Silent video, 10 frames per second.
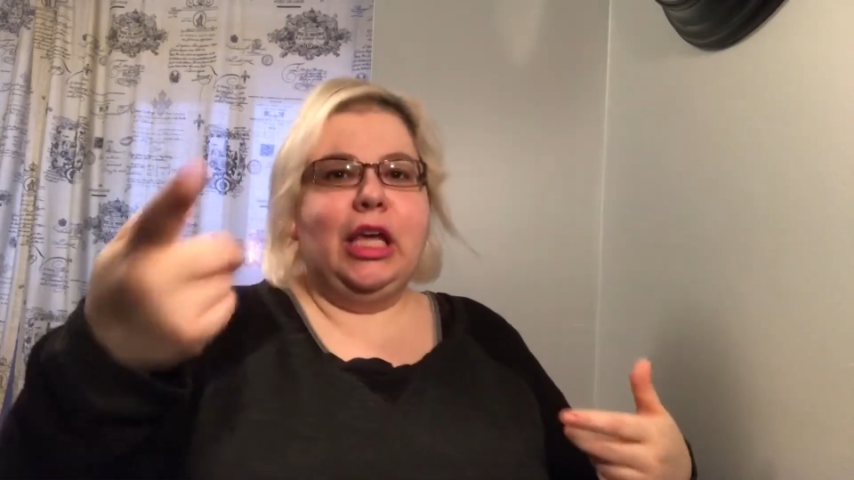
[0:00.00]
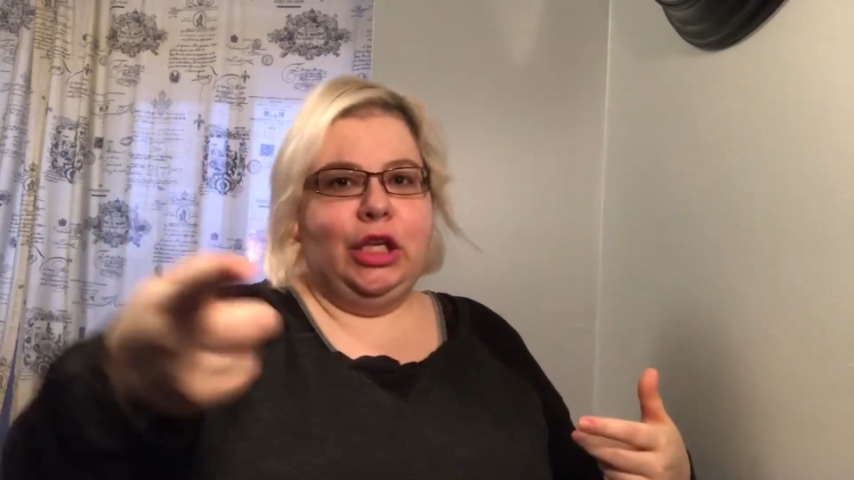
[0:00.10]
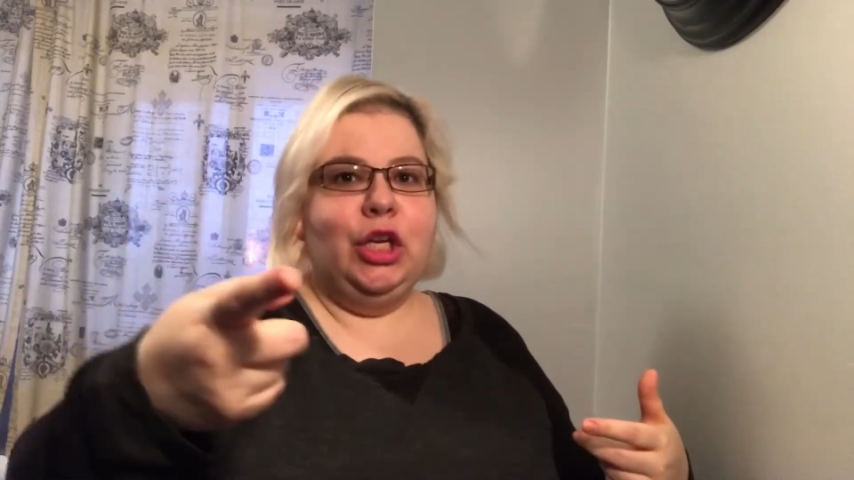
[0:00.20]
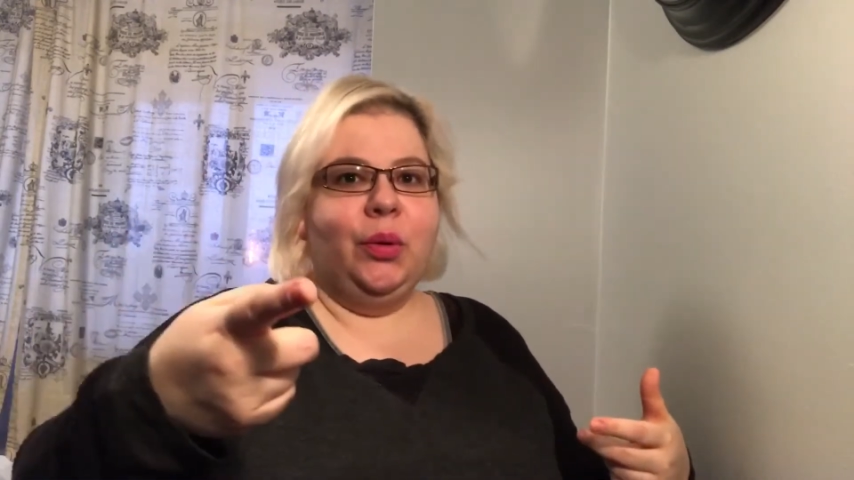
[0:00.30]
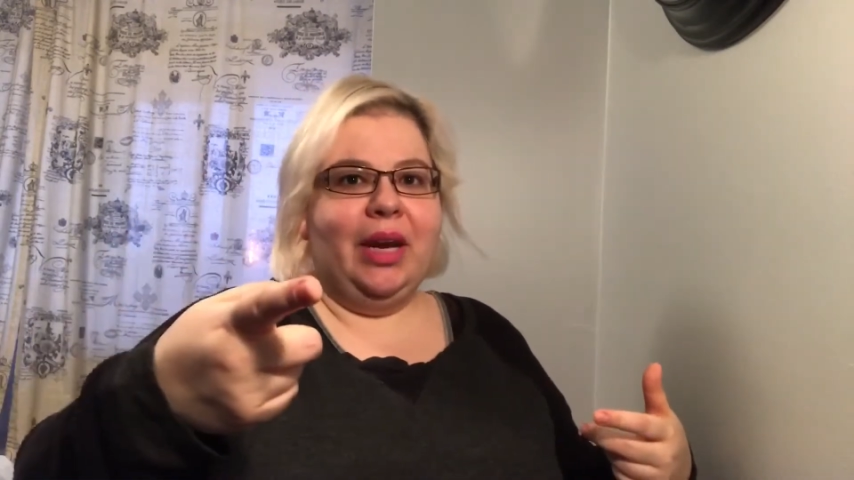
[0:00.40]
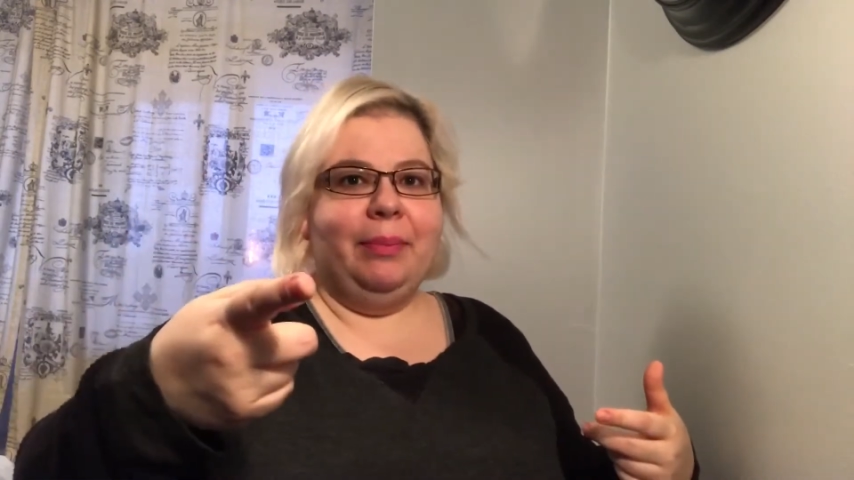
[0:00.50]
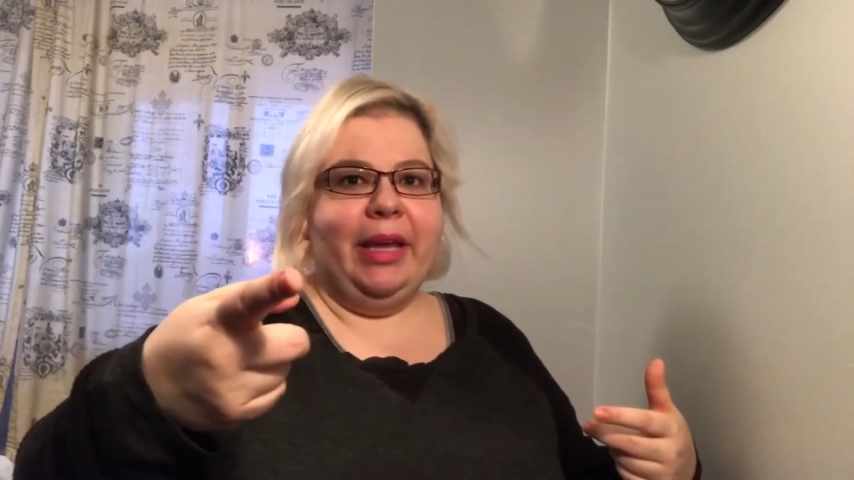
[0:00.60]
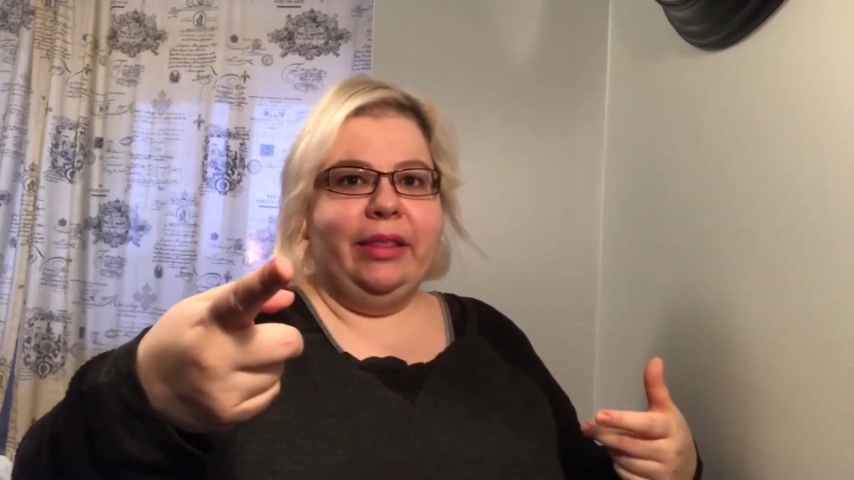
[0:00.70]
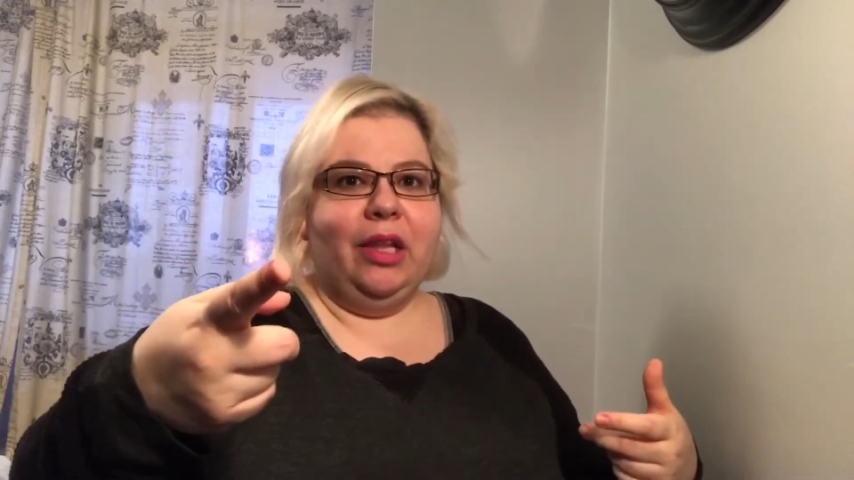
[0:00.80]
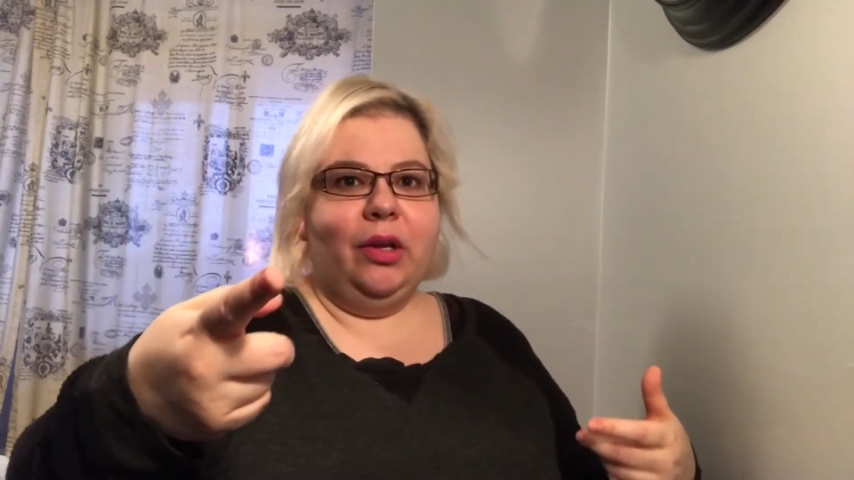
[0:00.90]
You know what I
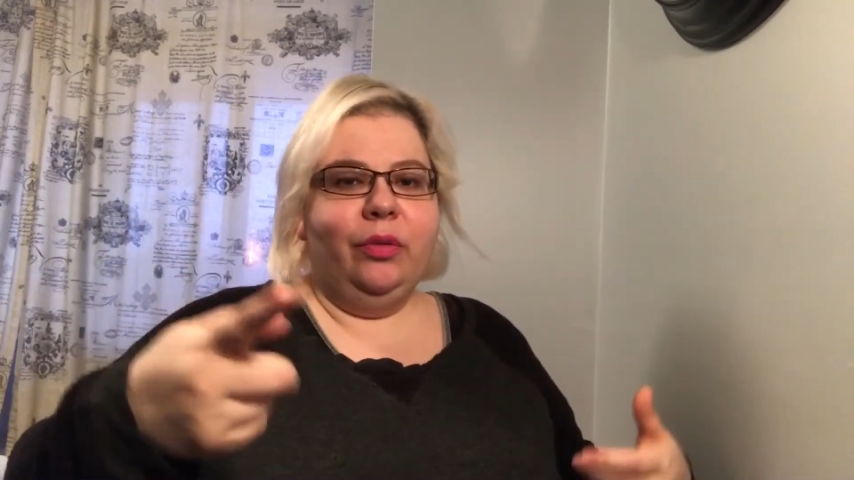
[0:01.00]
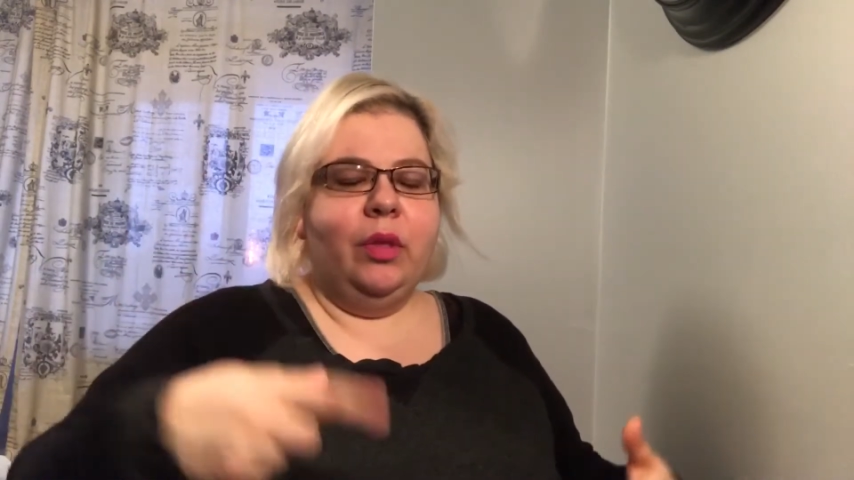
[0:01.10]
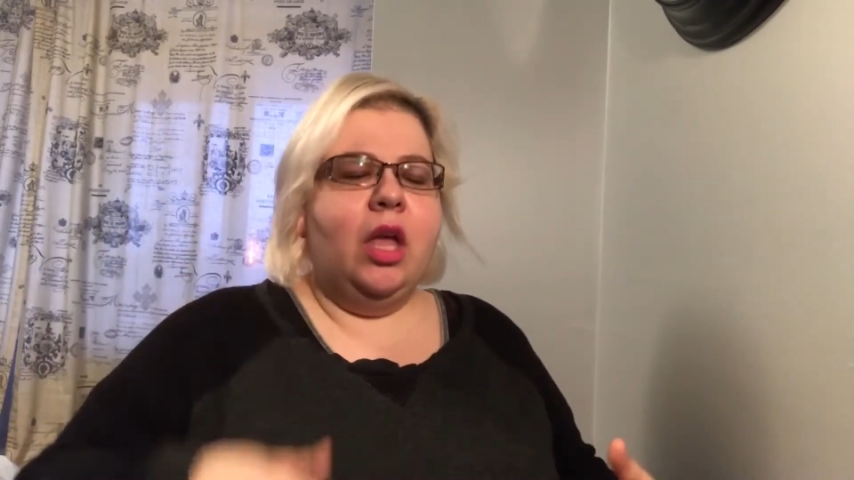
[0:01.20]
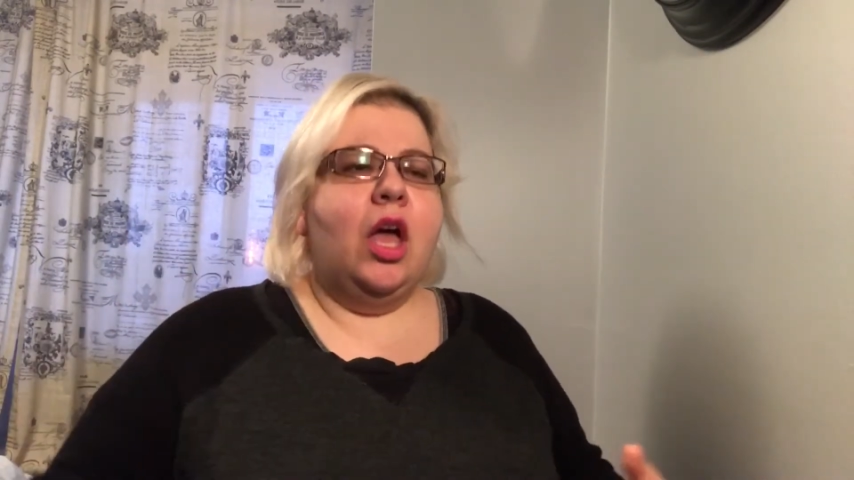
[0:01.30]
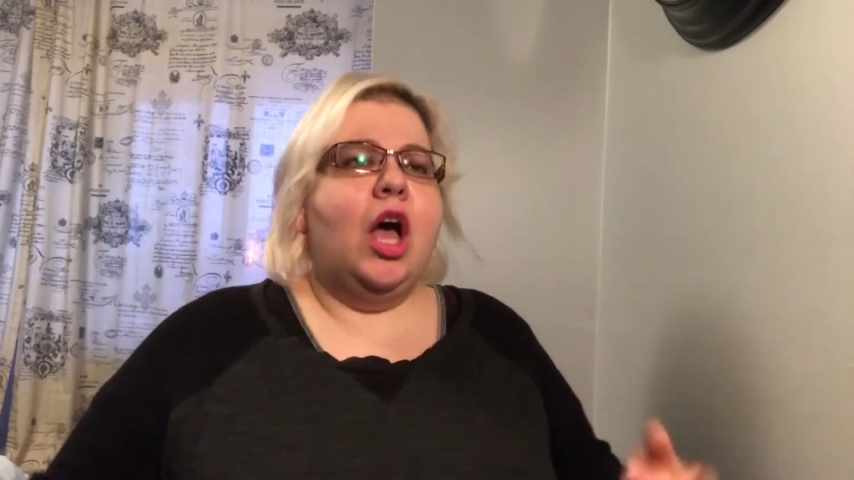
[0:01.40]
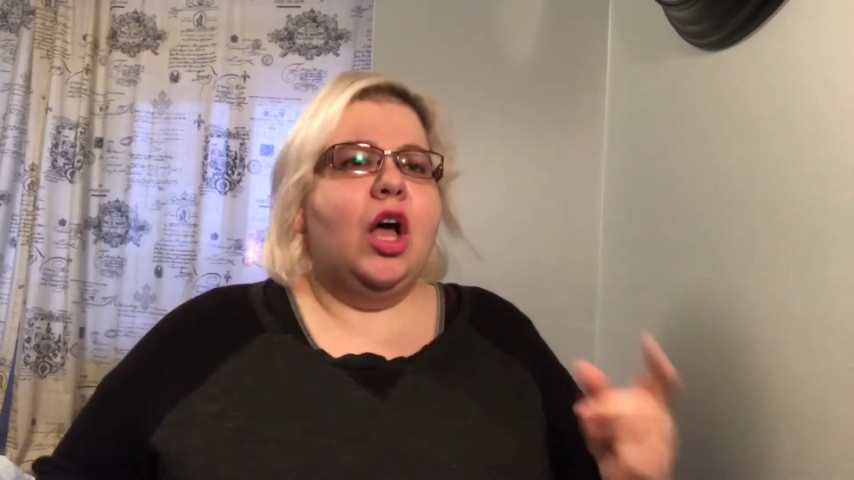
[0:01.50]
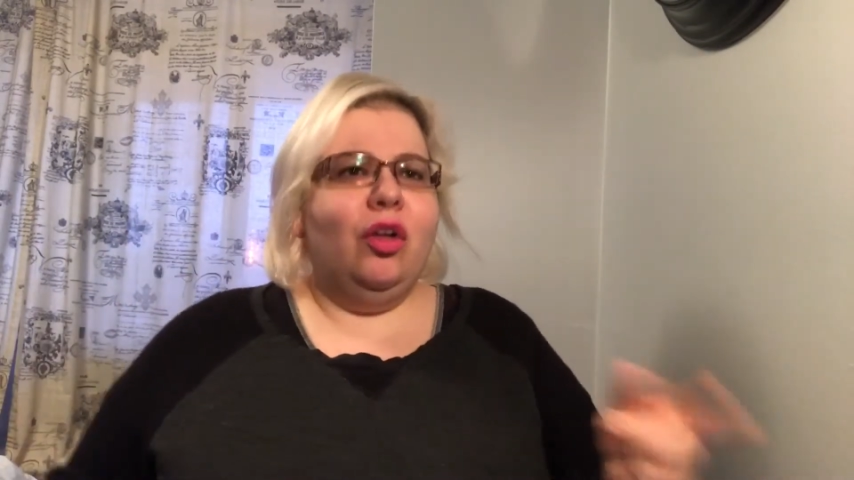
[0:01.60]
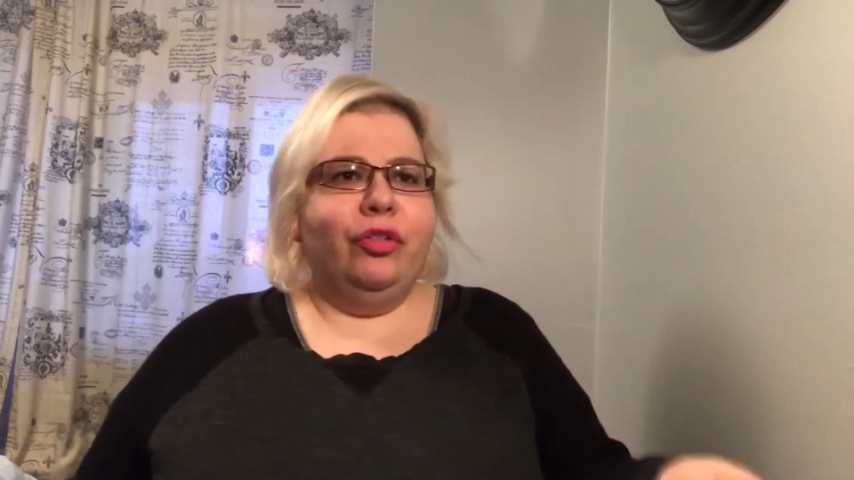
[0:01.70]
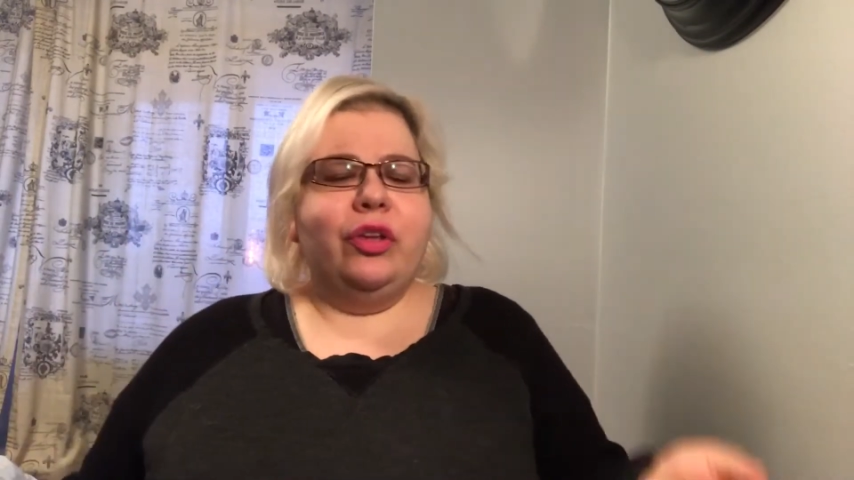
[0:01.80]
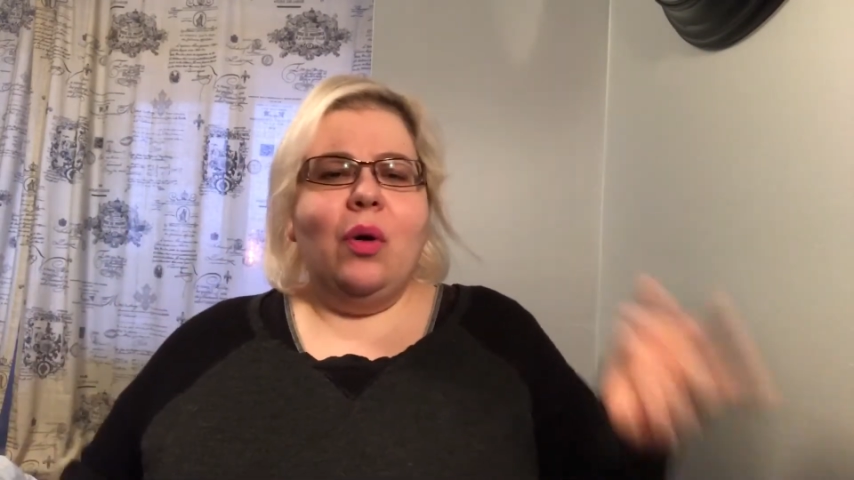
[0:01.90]
mean, though.
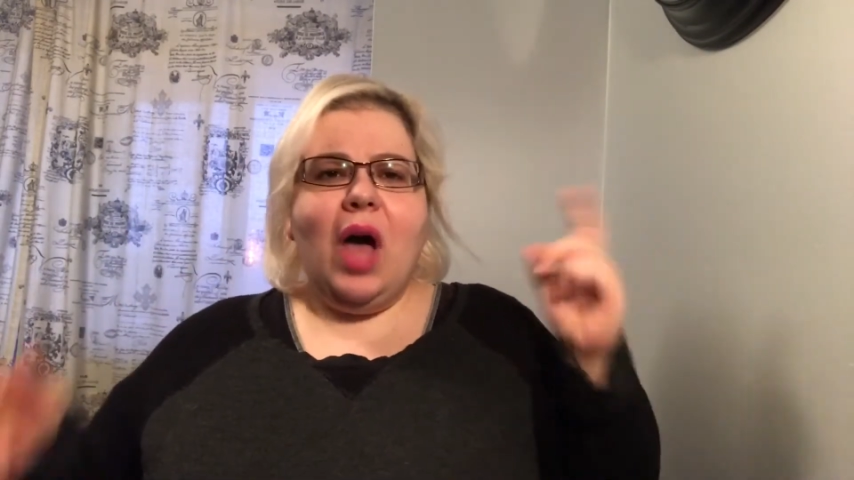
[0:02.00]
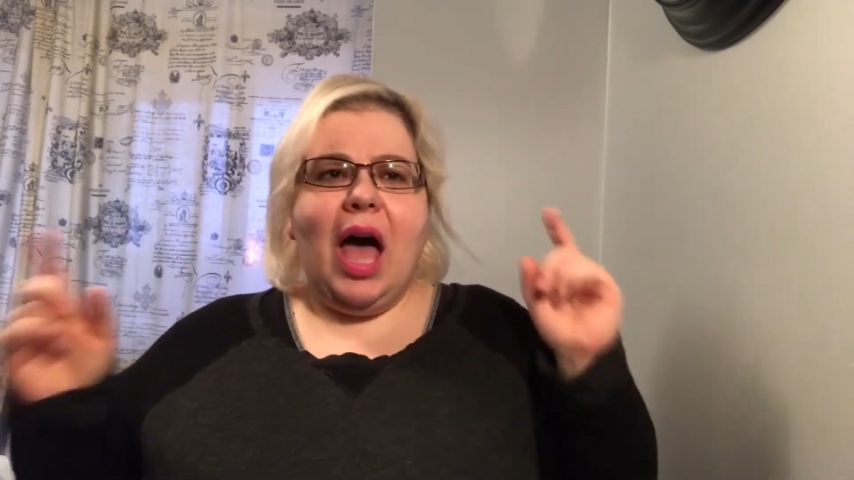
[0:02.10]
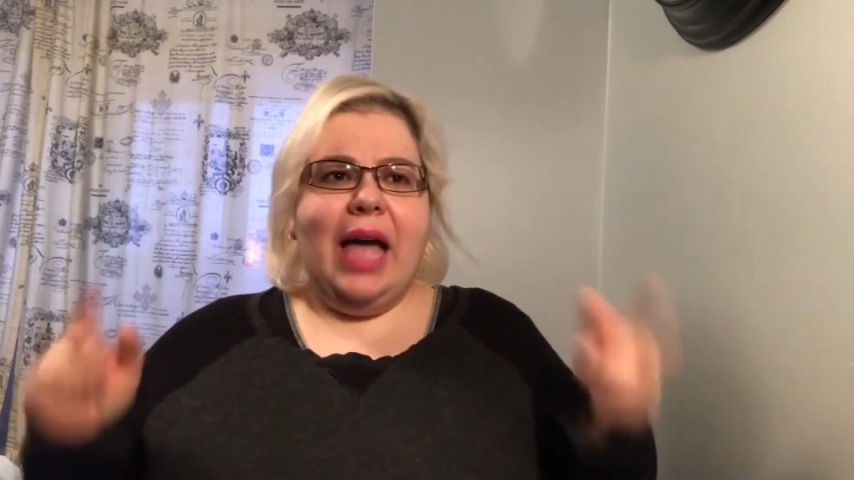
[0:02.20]
Also,